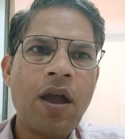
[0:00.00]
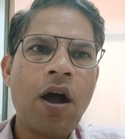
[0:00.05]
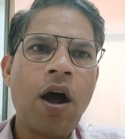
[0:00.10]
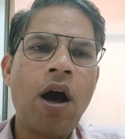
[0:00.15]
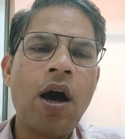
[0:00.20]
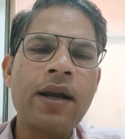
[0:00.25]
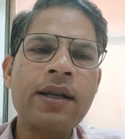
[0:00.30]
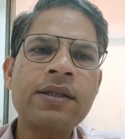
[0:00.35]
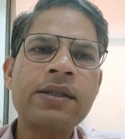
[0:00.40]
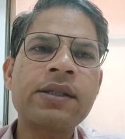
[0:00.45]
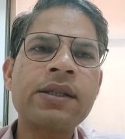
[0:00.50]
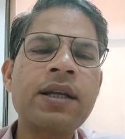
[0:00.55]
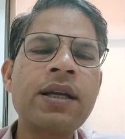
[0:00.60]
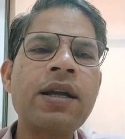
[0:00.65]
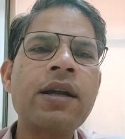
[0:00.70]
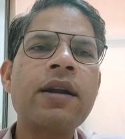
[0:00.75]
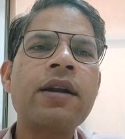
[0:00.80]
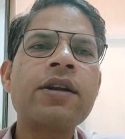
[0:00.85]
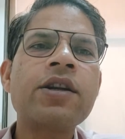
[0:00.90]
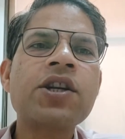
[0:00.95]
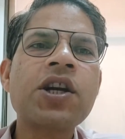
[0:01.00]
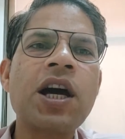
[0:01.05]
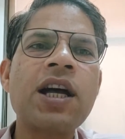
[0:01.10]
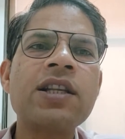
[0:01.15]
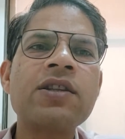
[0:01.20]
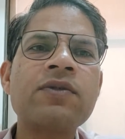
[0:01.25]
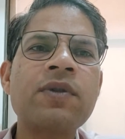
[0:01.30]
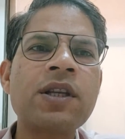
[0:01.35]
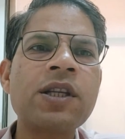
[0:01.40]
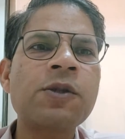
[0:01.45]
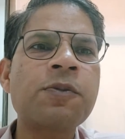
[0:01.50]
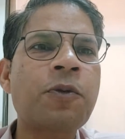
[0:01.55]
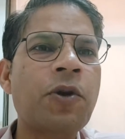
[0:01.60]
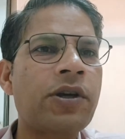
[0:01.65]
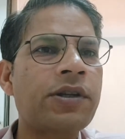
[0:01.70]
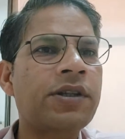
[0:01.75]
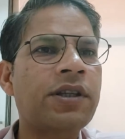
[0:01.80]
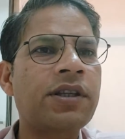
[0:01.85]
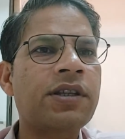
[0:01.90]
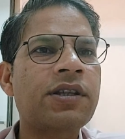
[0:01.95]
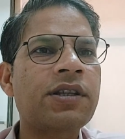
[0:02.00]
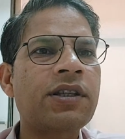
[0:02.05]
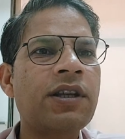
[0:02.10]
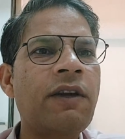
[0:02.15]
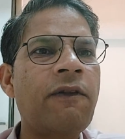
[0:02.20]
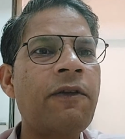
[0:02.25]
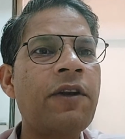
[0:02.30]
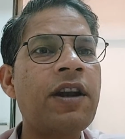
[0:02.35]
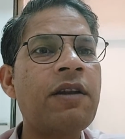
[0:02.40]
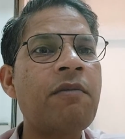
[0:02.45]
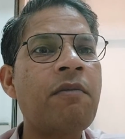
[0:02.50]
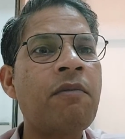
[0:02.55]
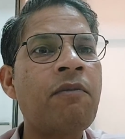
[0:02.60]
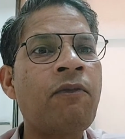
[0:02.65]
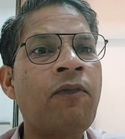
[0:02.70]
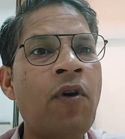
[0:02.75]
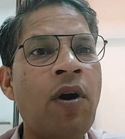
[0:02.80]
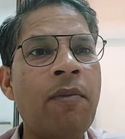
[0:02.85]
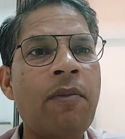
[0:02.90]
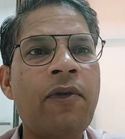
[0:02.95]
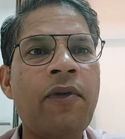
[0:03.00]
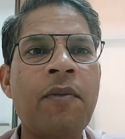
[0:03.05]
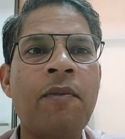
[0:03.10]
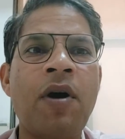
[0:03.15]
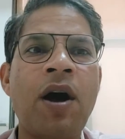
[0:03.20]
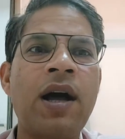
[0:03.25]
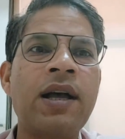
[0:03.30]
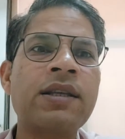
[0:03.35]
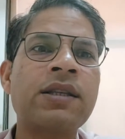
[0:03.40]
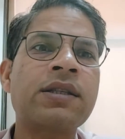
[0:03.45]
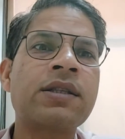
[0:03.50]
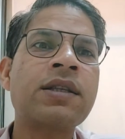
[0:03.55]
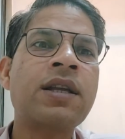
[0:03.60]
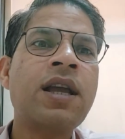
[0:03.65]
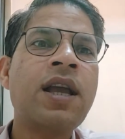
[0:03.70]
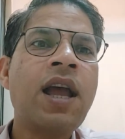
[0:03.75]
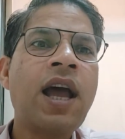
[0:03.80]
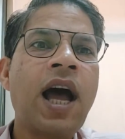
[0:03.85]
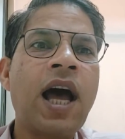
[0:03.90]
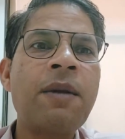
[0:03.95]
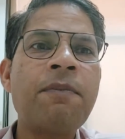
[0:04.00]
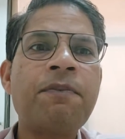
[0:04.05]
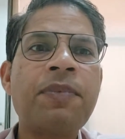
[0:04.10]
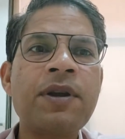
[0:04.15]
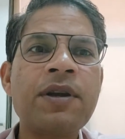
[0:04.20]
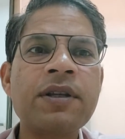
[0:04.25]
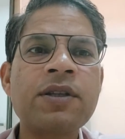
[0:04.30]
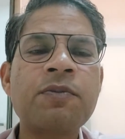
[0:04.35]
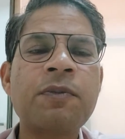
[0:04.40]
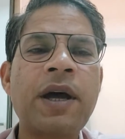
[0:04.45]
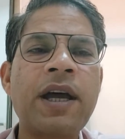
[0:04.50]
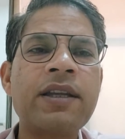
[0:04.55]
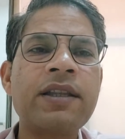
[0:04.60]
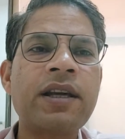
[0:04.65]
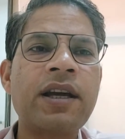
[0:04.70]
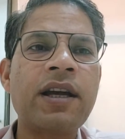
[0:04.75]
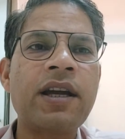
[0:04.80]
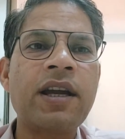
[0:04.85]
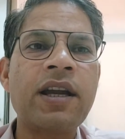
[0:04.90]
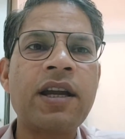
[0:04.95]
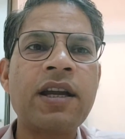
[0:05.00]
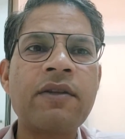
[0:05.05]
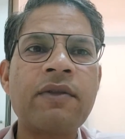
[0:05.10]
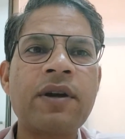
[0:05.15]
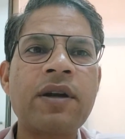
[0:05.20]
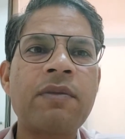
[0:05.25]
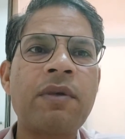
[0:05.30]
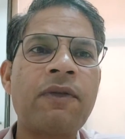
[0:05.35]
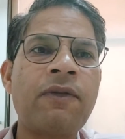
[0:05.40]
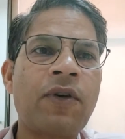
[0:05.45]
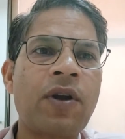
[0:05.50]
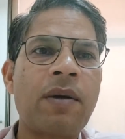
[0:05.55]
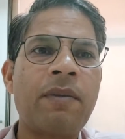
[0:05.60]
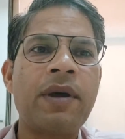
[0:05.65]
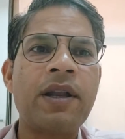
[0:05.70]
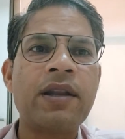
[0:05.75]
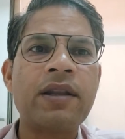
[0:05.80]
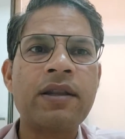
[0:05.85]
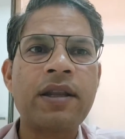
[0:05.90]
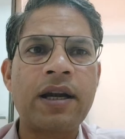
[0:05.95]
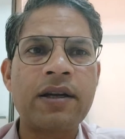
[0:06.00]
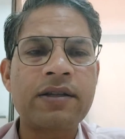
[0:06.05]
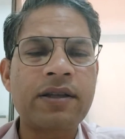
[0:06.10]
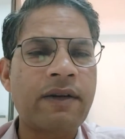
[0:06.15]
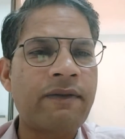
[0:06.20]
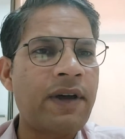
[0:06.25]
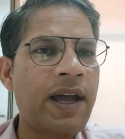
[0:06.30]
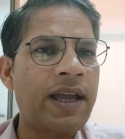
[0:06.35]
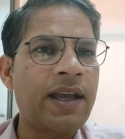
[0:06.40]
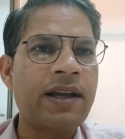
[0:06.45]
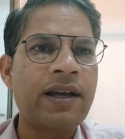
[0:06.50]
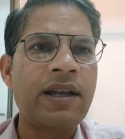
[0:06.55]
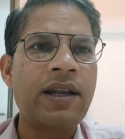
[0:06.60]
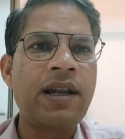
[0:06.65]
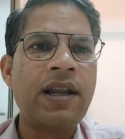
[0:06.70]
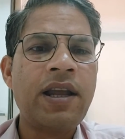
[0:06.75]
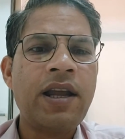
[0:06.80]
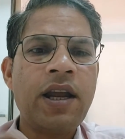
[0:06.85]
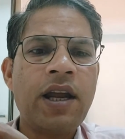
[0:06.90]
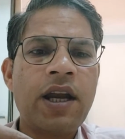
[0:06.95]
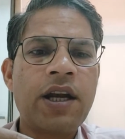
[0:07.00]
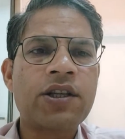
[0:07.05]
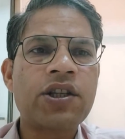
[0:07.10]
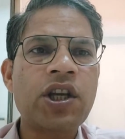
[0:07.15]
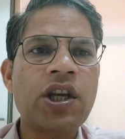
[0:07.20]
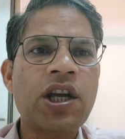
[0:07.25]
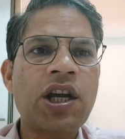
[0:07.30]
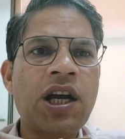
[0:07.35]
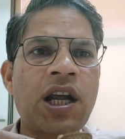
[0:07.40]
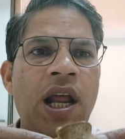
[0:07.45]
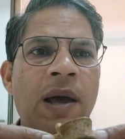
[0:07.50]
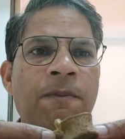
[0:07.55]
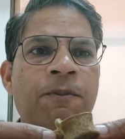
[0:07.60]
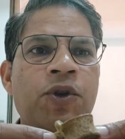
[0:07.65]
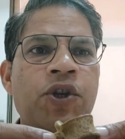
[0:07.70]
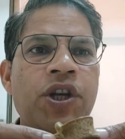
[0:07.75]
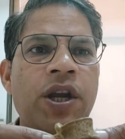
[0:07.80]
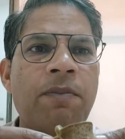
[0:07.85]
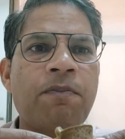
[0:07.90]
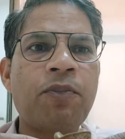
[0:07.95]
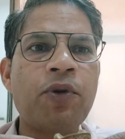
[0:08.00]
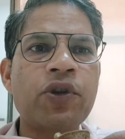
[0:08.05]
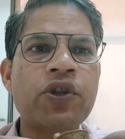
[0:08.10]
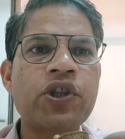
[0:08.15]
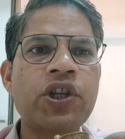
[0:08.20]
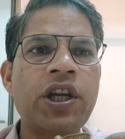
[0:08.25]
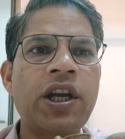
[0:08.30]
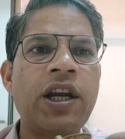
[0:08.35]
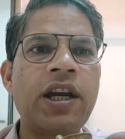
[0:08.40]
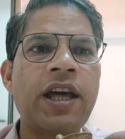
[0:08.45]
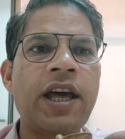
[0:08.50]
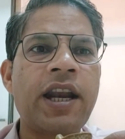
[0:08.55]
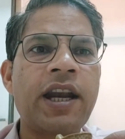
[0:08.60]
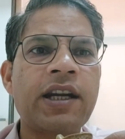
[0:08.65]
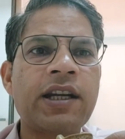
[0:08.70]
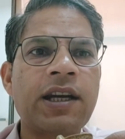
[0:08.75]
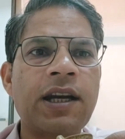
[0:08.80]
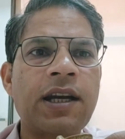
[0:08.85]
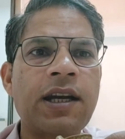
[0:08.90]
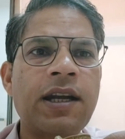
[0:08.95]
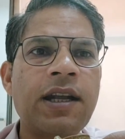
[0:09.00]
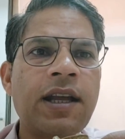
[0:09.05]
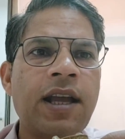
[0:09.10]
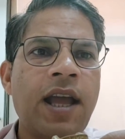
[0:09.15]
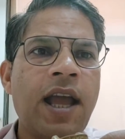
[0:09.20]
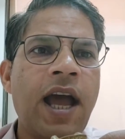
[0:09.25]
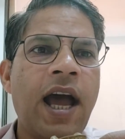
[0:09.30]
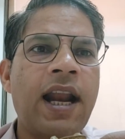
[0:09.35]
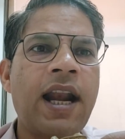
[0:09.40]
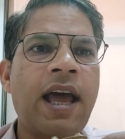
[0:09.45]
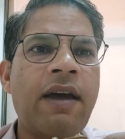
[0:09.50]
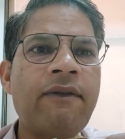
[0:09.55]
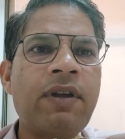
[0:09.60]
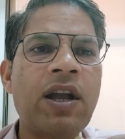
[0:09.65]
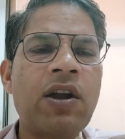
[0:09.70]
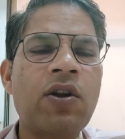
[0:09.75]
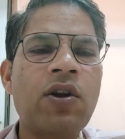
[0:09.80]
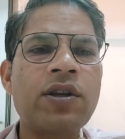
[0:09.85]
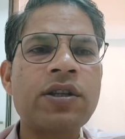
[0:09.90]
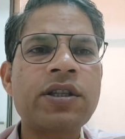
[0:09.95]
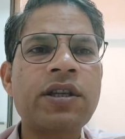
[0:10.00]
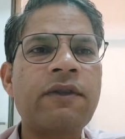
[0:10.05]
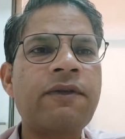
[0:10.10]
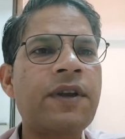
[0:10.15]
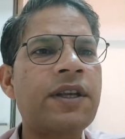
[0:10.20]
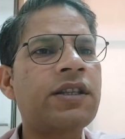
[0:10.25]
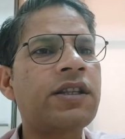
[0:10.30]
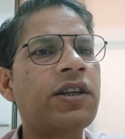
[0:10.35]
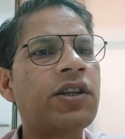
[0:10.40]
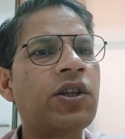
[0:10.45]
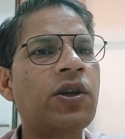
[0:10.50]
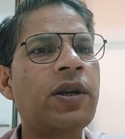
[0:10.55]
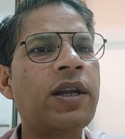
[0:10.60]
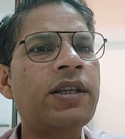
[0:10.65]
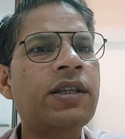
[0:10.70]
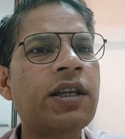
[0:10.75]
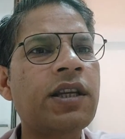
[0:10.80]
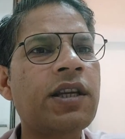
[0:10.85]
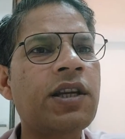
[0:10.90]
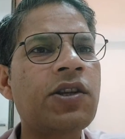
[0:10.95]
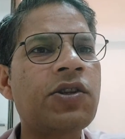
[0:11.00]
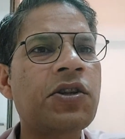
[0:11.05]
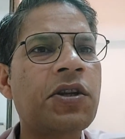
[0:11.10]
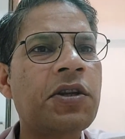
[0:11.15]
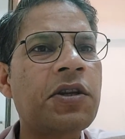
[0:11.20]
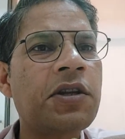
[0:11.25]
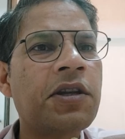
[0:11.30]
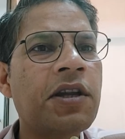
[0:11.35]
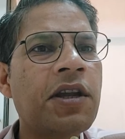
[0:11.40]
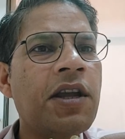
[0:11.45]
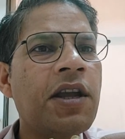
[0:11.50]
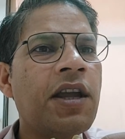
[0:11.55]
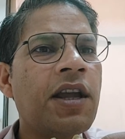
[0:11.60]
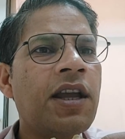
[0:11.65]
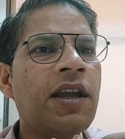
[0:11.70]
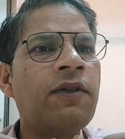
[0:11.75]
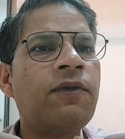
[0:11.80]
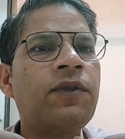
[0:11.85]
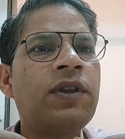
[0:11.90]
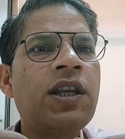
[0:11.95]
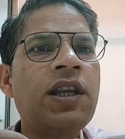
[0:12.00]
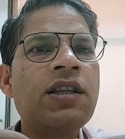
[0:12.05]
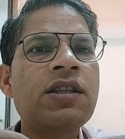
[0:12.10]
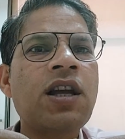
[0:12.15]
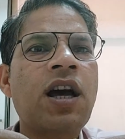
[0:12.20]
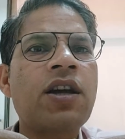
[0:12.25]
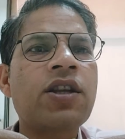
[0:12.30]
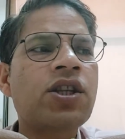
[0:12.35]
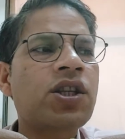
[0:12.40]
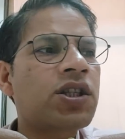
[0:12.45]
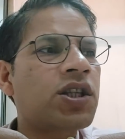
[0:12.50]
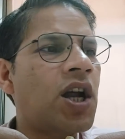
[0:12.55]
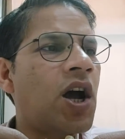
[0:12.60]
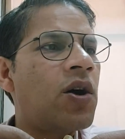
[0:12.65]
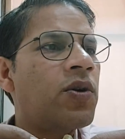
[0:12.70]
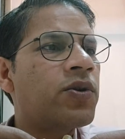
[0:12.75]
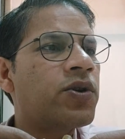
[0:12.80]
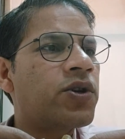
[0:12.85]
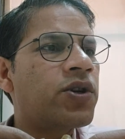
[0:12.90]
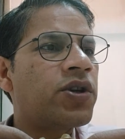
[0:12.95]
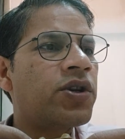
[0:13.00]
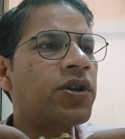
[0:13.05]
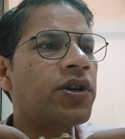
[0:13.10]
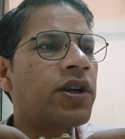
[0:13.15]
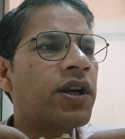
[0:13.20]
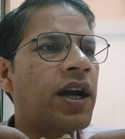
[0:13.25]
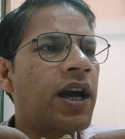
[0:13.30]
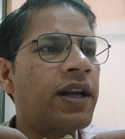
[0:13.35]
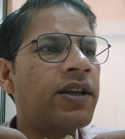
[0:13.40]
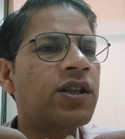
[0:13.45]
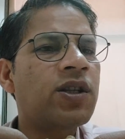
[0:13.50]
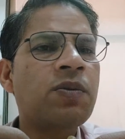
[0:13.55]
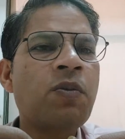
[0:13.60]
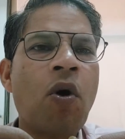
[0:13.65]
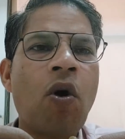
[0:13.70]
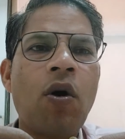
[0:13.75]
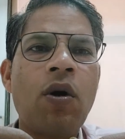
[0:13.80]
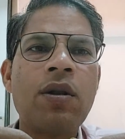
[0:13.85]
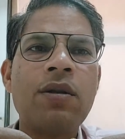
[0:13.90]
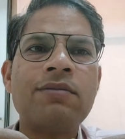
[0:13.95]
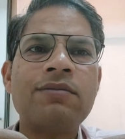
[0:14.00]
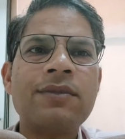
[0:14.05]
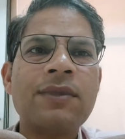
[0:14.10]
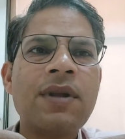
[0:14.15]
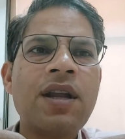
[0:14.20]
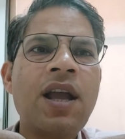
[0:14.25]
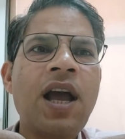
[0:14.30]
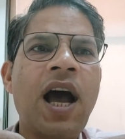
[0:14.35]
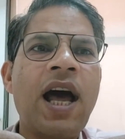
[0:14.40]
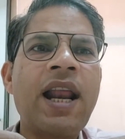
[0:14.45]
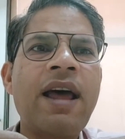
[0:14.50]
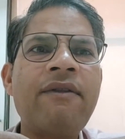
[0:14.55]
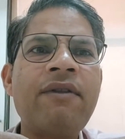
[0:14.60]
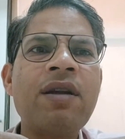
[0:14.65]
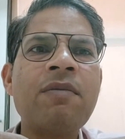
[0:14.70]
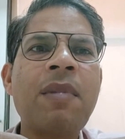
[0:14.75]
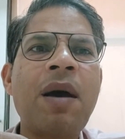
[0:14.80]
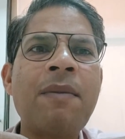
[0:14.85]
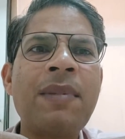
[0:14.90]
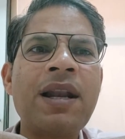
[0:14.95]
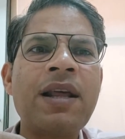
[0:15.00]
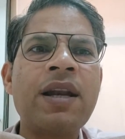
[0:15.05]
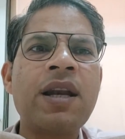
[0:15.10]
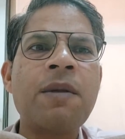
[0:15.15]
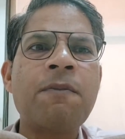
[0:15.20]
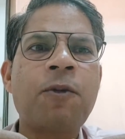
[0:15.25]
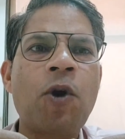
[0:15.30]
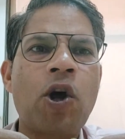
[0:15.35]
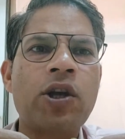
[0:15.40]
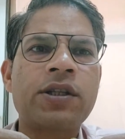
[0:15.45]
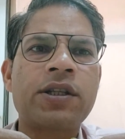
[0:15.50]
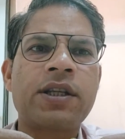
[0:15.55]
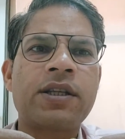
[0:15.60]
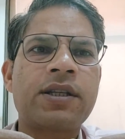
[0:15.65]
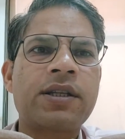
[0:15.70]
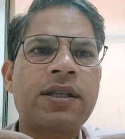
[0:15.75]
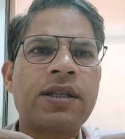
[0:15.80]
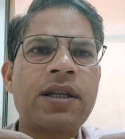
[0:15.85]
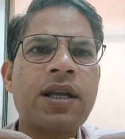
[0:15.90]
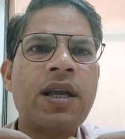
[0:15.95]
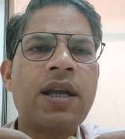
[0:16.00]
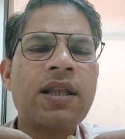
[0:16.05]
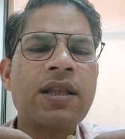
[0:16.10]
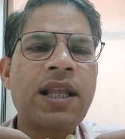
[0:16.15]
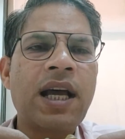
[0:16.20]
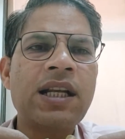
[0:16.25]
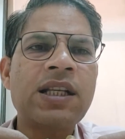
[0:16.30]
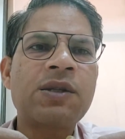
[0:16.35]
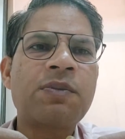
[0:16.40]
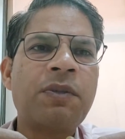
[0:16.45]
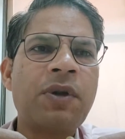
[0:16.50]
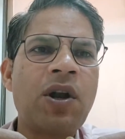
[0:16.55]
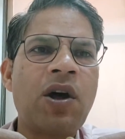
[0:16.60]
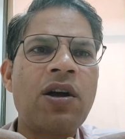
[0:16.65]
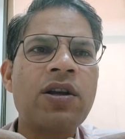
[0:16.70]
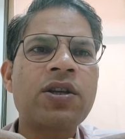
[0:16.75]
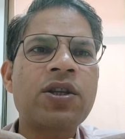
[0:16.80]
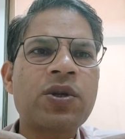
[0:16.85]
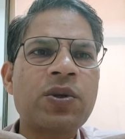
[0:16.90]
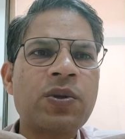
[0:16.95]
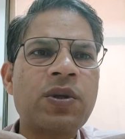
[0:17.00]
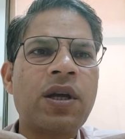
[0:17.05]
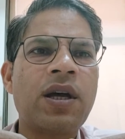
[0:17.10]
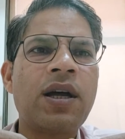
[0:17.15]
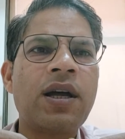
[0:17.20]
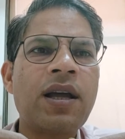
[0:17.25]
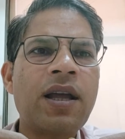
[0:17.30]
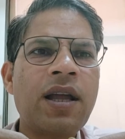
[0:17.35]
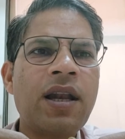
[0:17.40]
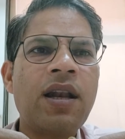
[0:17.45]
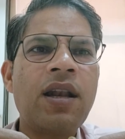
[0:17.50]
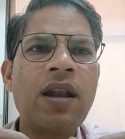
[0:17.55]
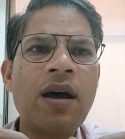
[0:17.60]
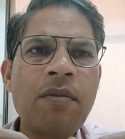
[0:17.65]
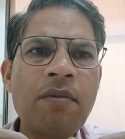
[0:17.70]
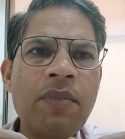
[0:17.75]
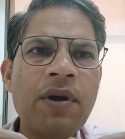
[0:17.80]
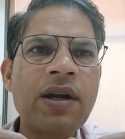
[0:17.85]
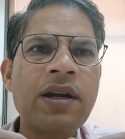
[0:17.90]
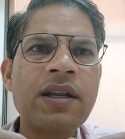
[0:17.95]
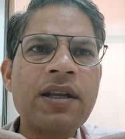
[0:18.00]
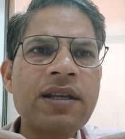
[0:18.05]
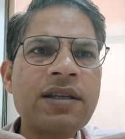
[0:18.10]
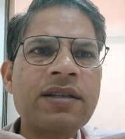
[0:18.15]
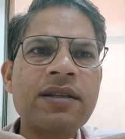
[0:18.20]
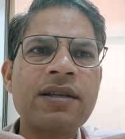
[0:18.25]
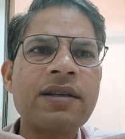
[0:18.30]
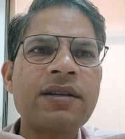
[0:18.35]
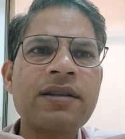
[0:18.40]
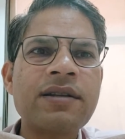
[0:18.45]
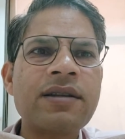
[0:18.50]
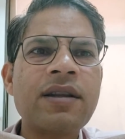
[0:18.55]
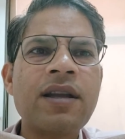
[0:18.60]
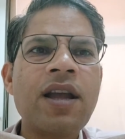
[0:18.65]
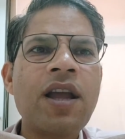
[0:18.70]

or it's a transverse process if in the form of a mass and pierced by the intervertebral foramen, that's cervical. It's a club shape posteriorly directed and having a costal facet, thoracic region, if these are stout and small, and having mammillary process, that belongs to the lumbar region.